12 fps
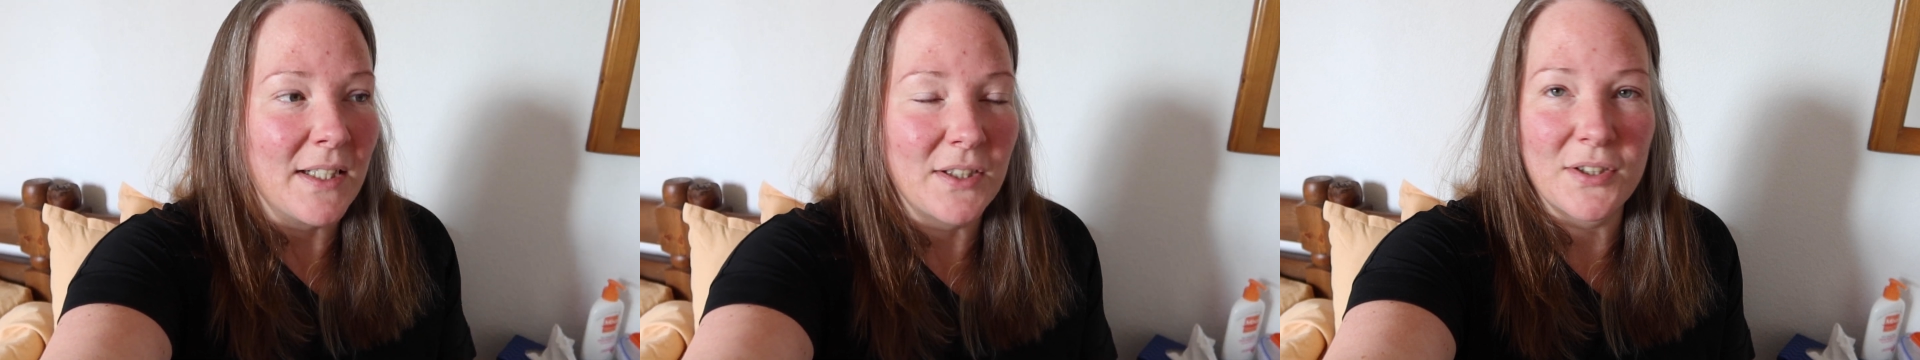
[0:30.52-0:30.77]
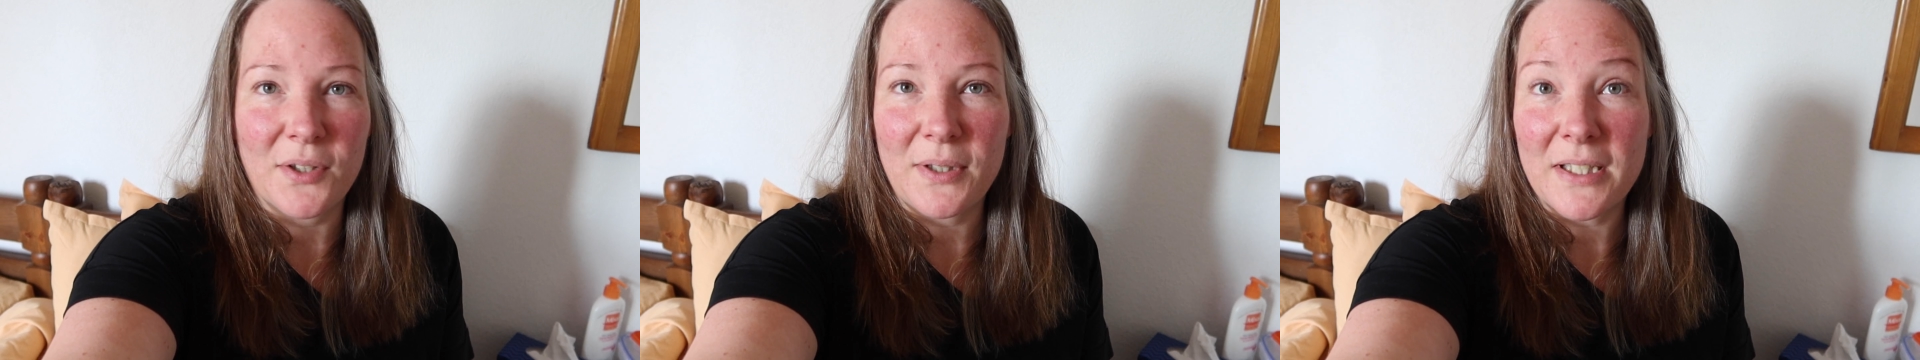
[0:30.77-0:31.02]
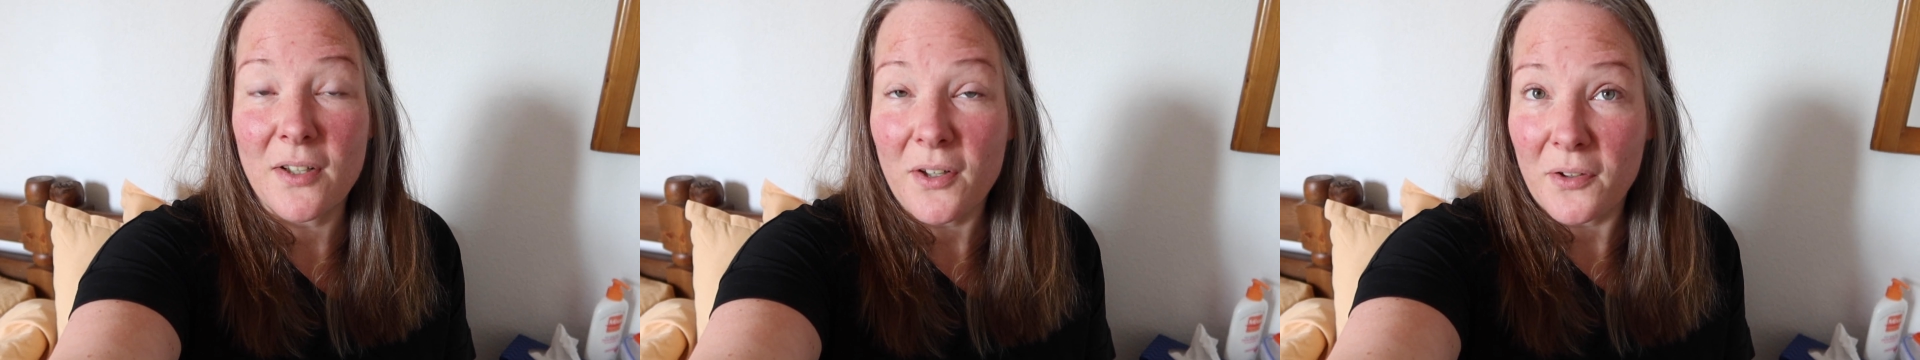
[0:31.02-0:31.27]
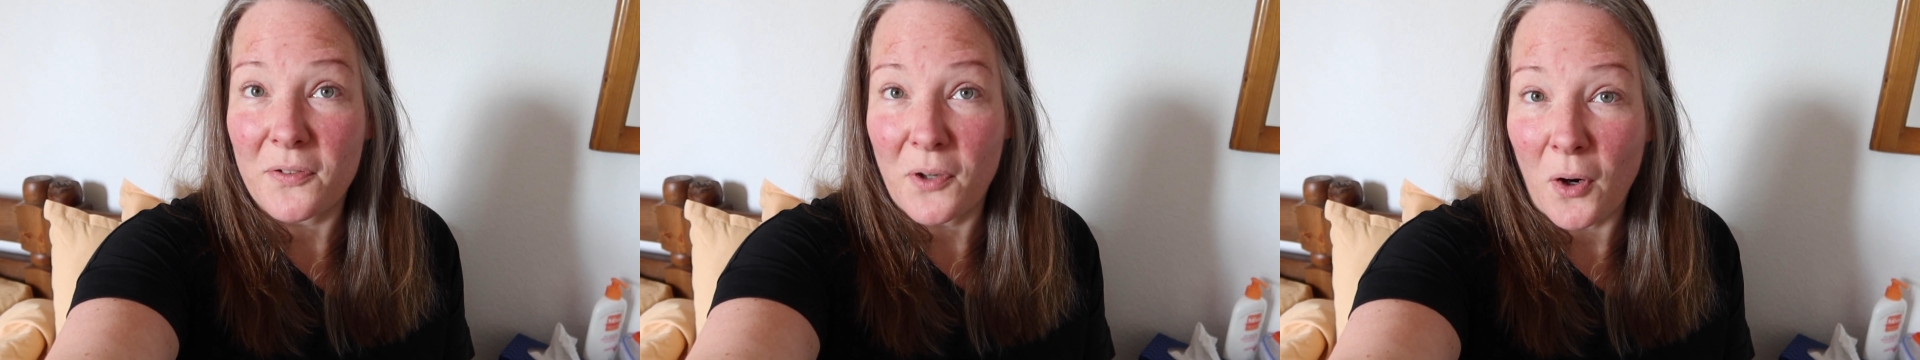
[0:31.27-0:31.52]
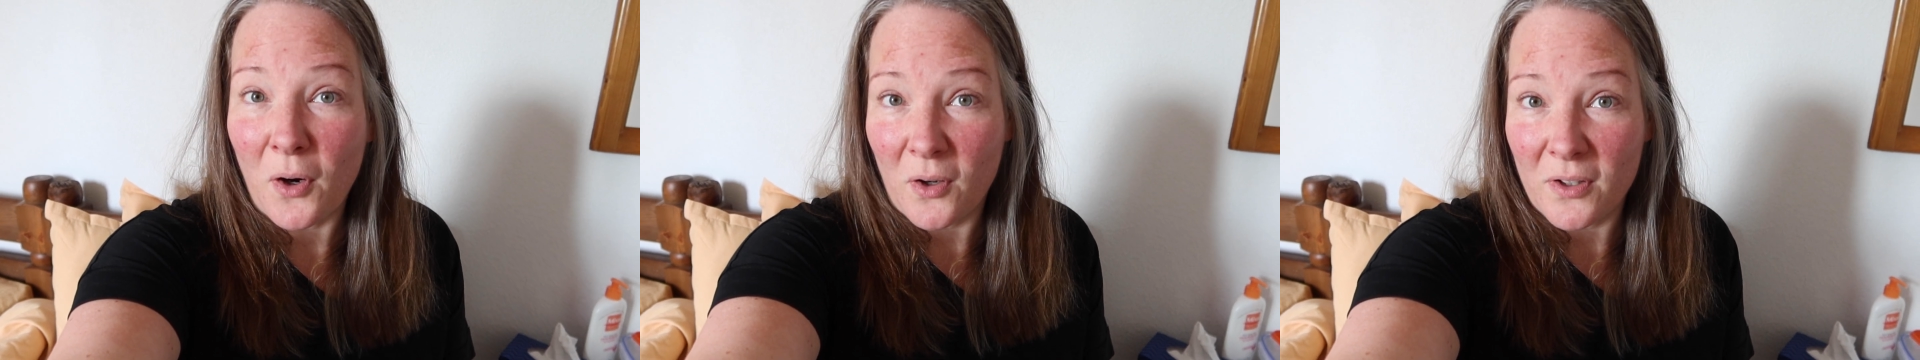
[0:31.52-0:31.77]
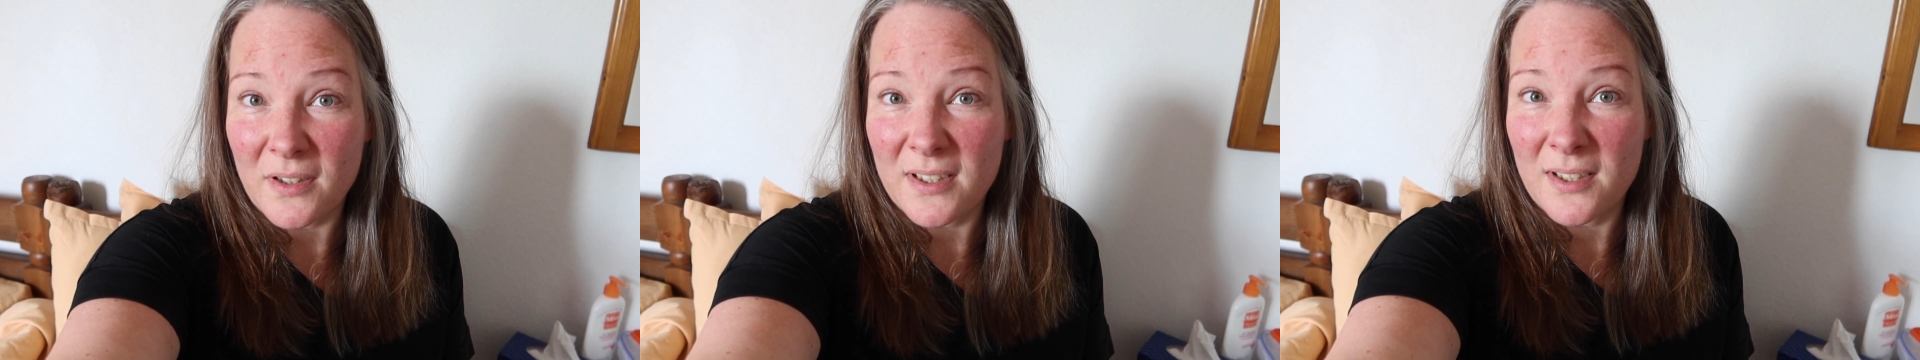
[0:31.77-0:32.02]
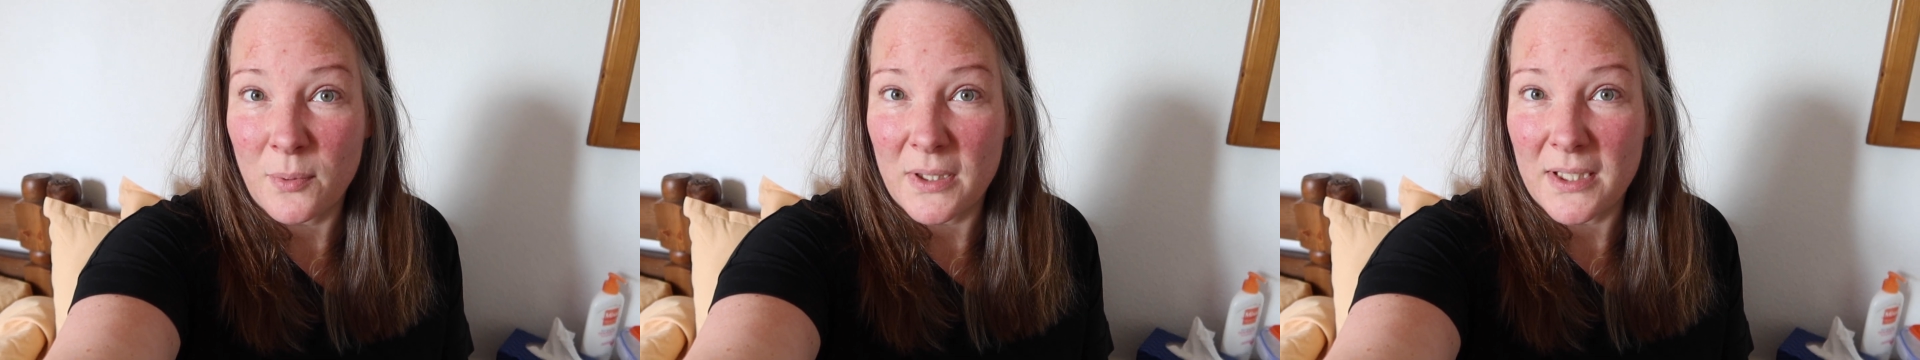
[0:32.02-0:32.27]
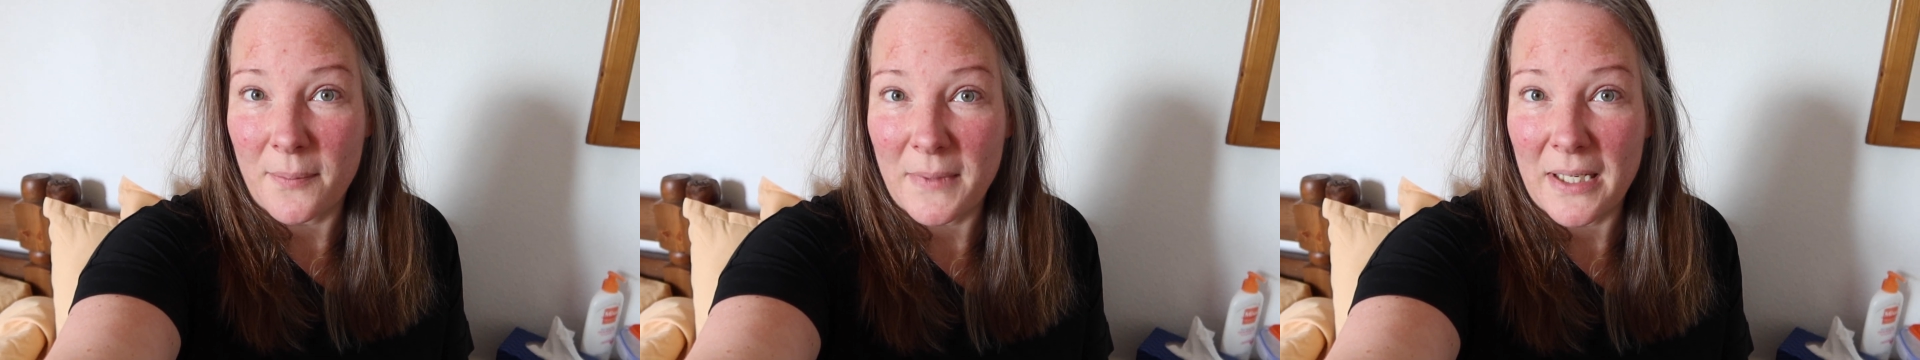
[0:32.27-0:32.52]
So there's a lot of calls,
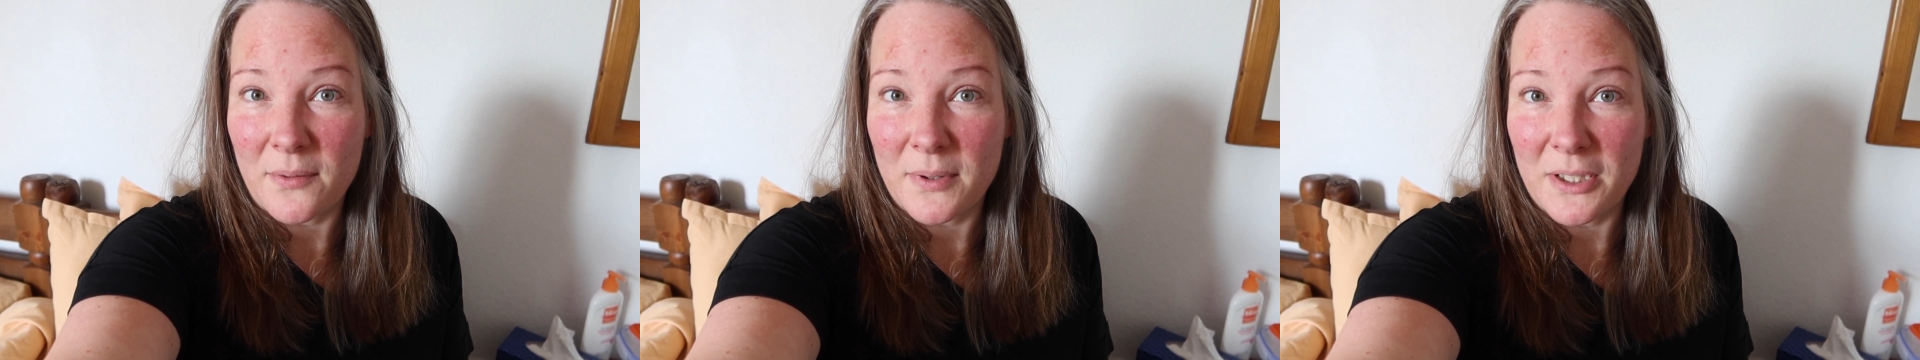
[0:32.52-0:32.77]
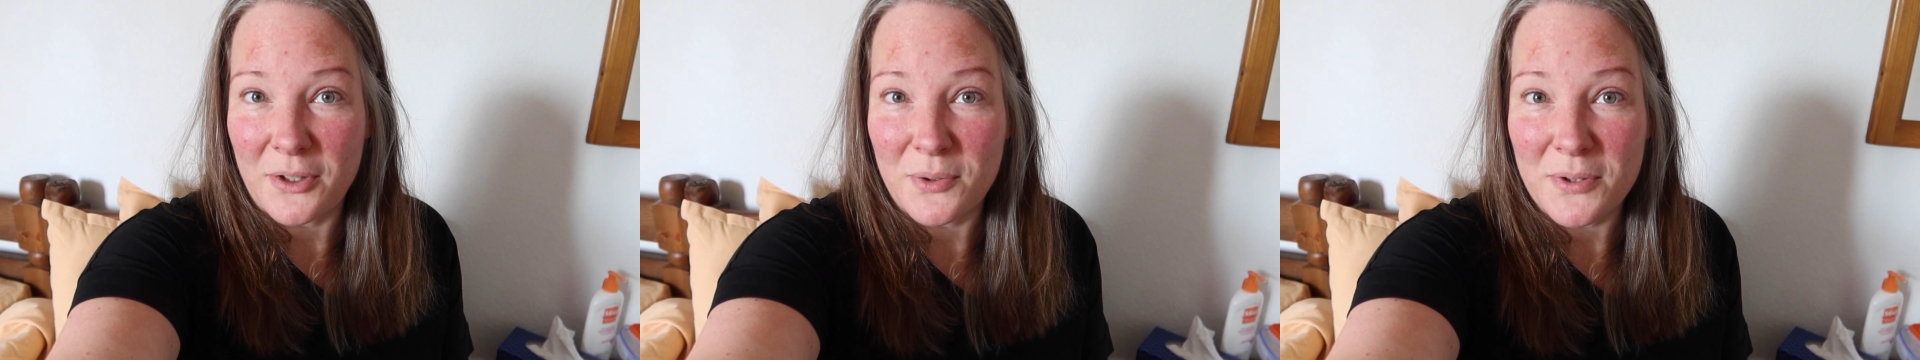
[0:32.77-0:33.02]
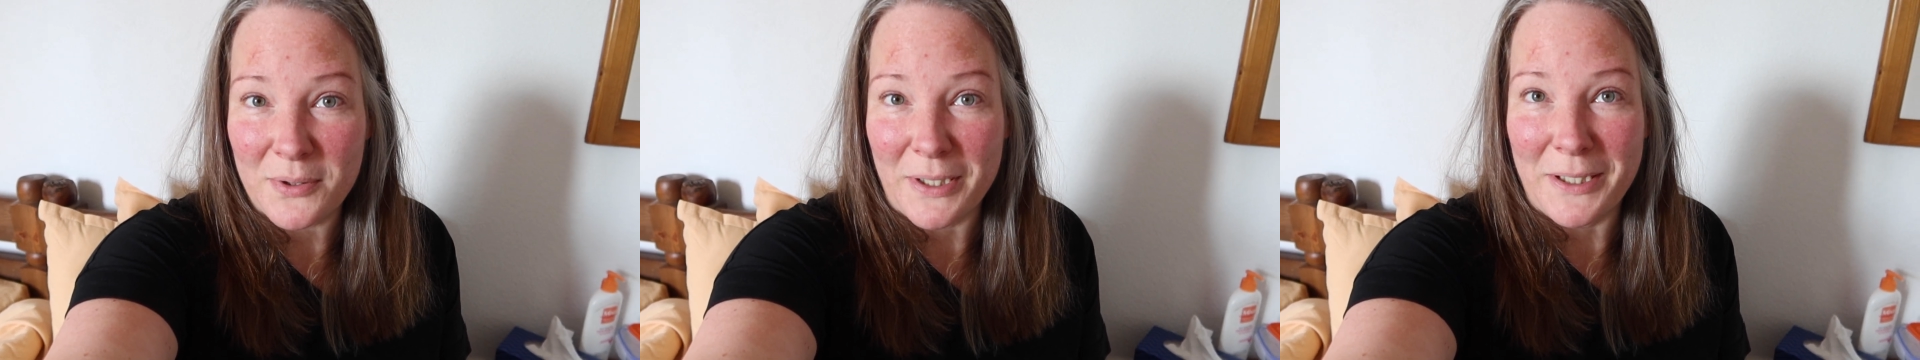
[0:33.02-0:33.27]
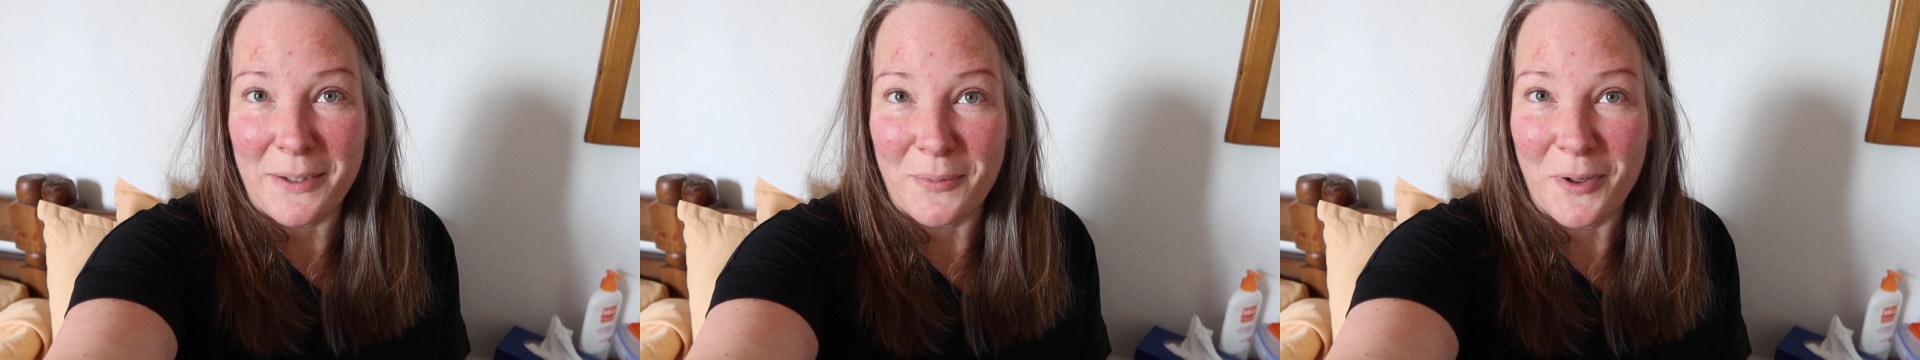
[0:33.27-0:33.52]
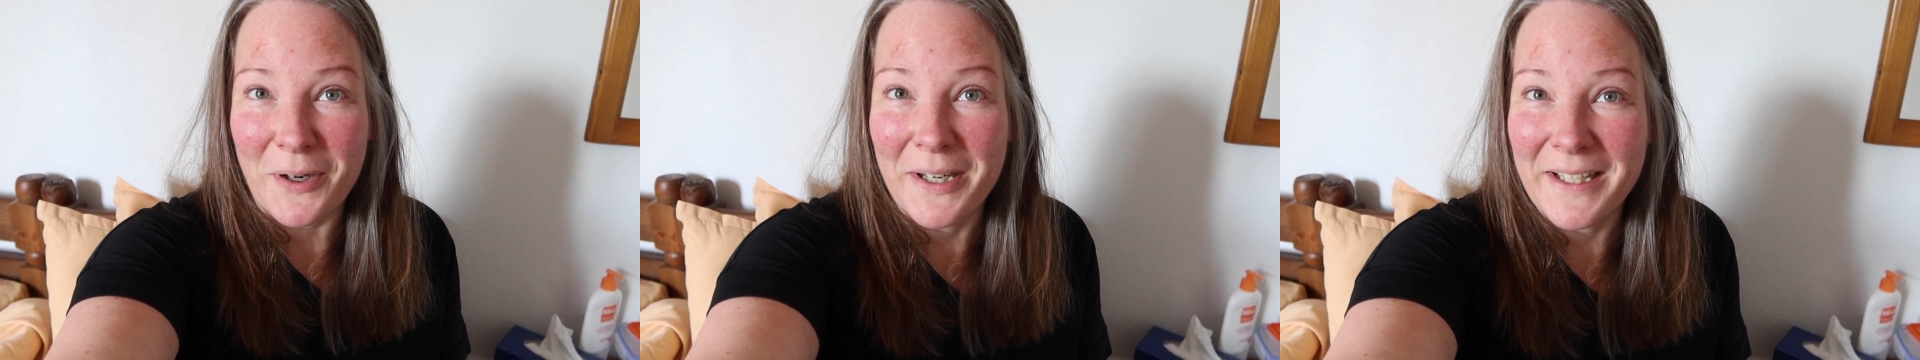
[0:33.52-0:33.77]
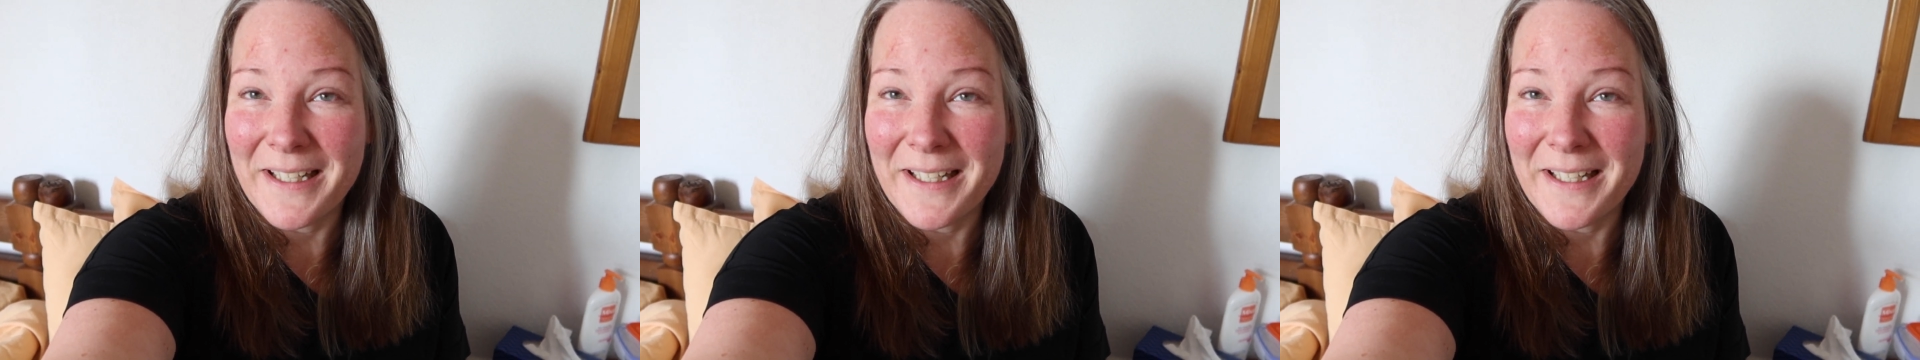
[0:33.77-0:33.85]
which I'm not really used to anymore.